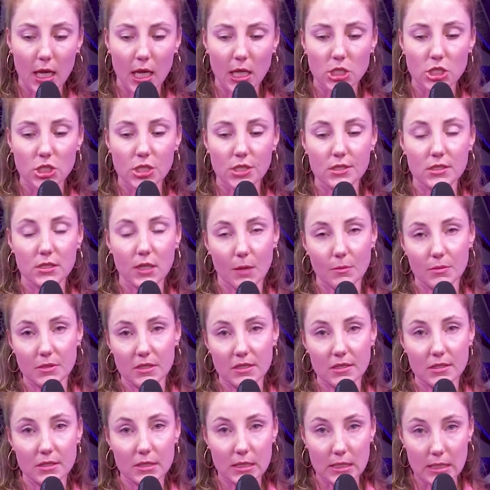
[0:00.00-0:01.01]
and she
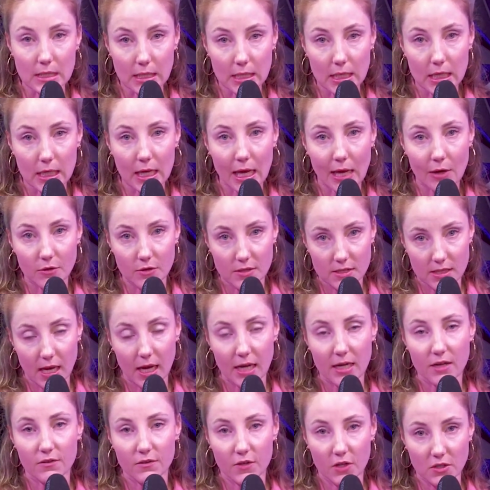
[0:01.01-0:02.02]
stops seeking
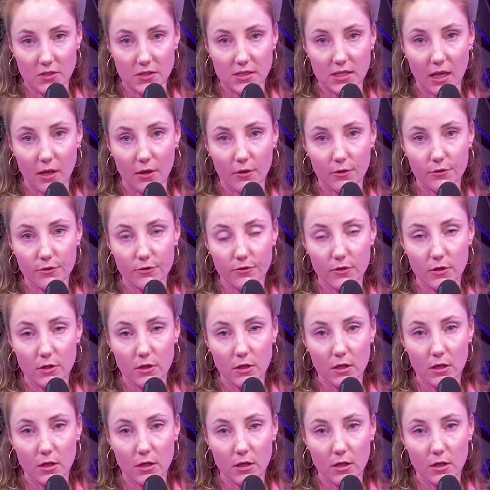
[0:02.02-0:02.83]
outside of herself.